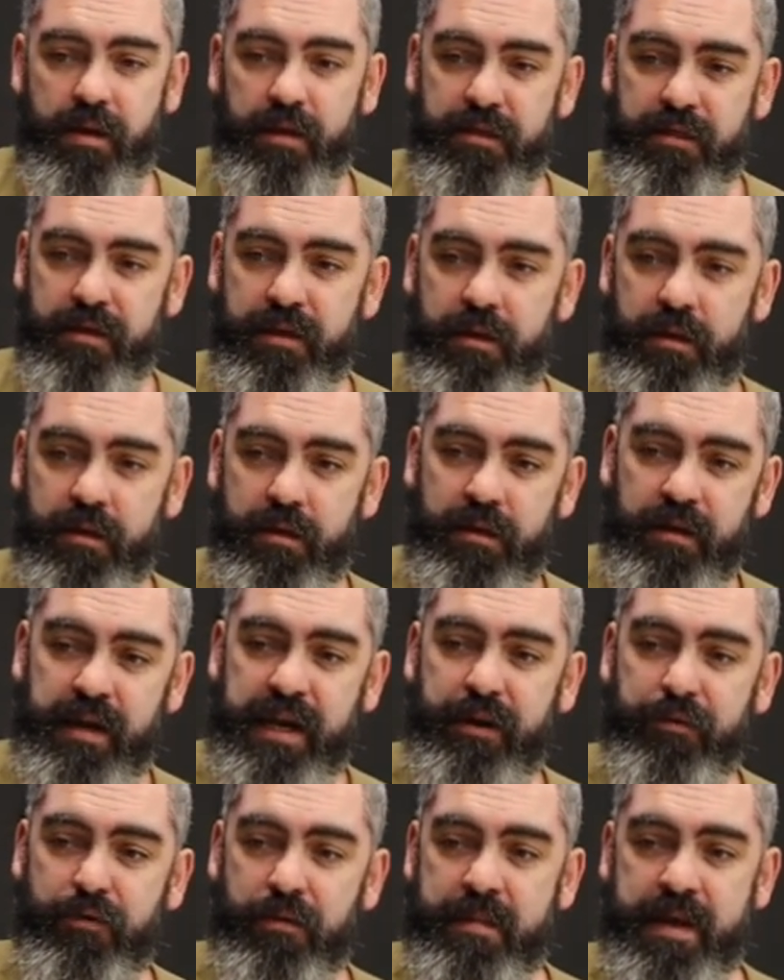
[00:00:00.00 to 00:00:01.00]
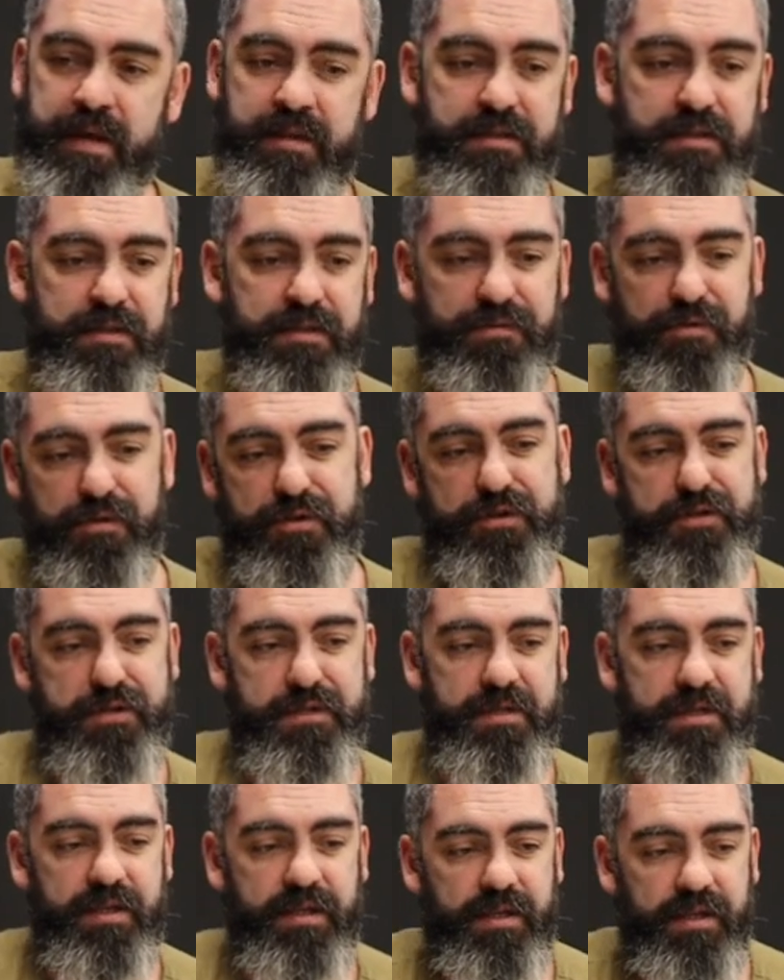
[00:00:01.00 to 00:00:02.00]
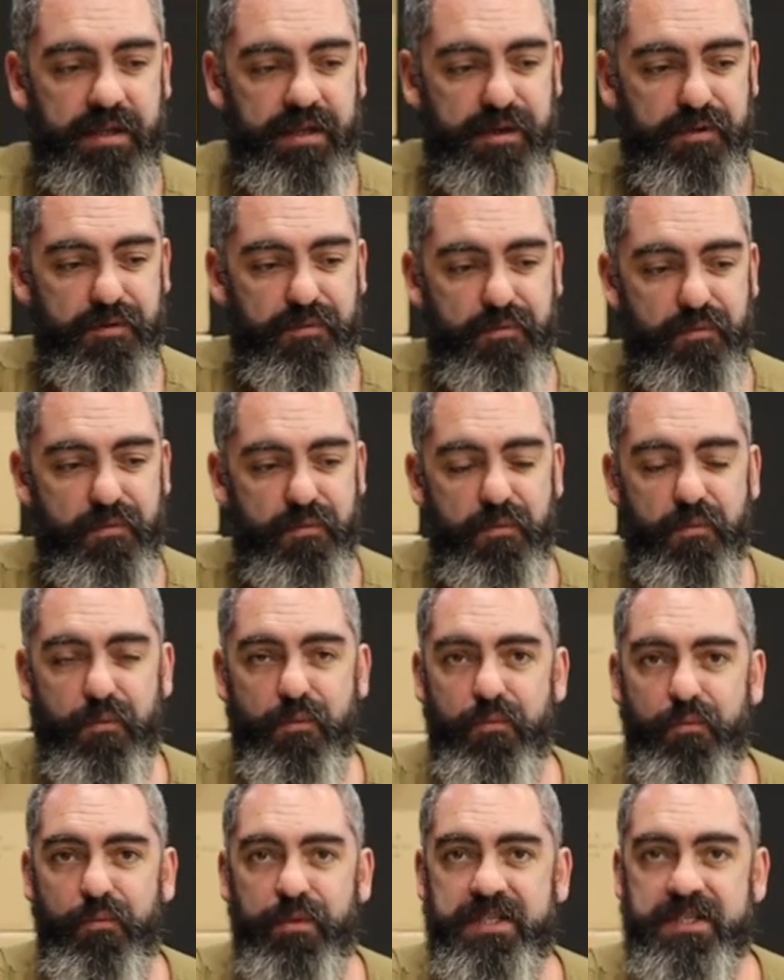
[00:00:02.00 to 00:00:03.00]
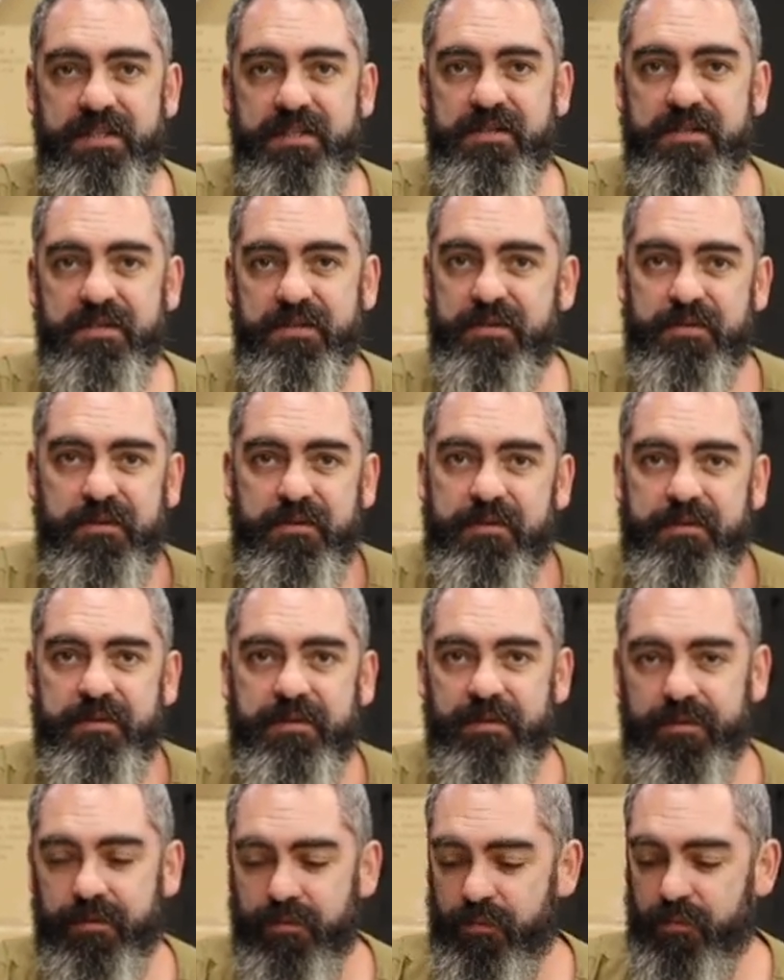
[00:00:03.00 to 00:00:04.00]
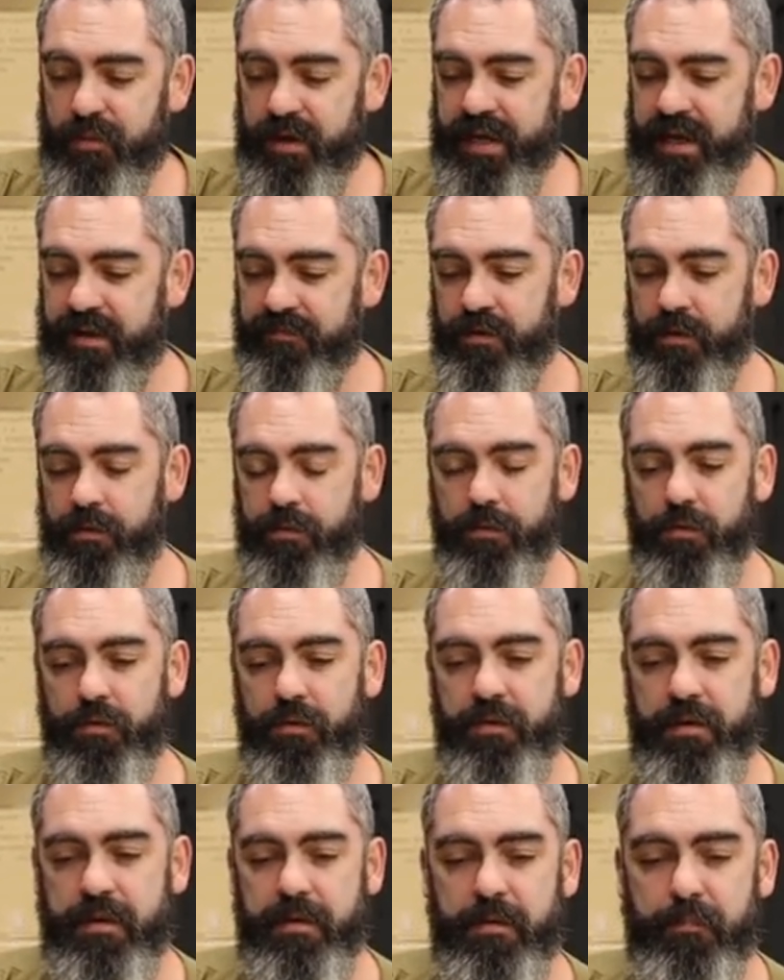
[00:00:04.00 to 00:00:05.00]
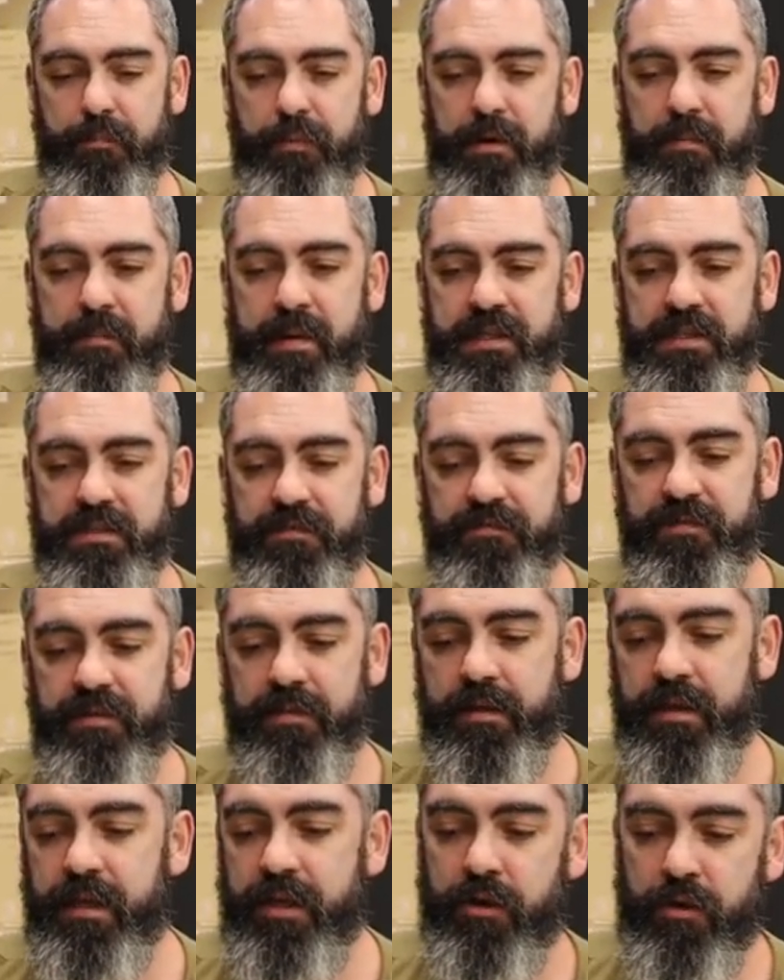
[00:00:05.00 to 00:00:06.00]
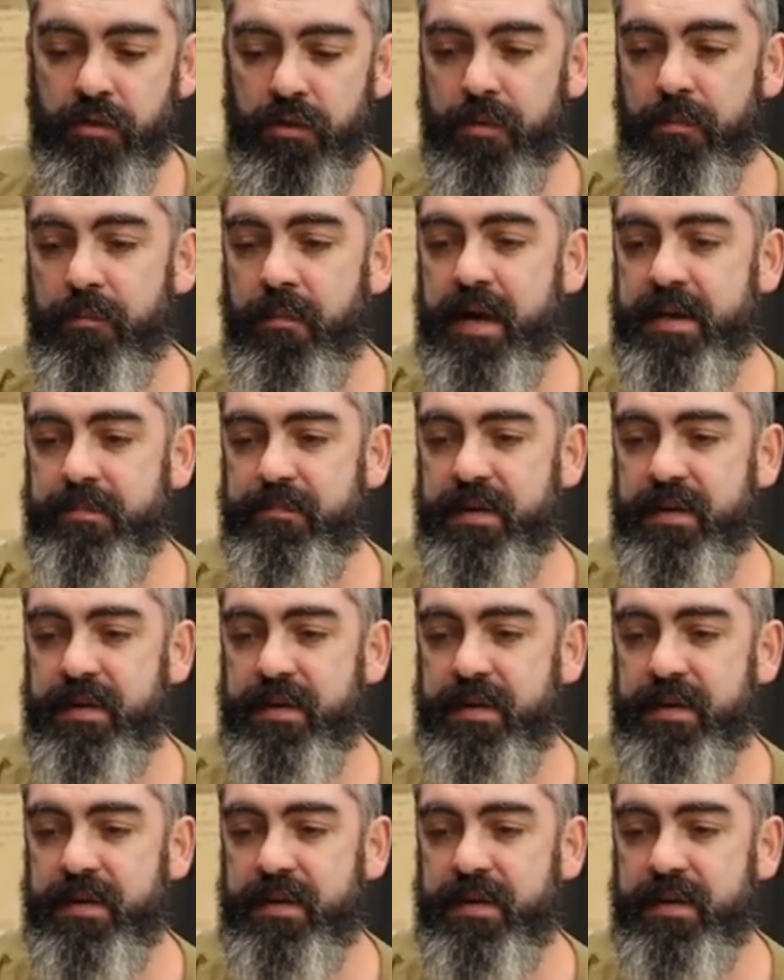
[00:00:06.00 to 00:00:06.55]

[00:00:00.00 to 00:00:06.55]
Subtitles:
the necromancers versus the wizards or what have you. You put a bunch of, there might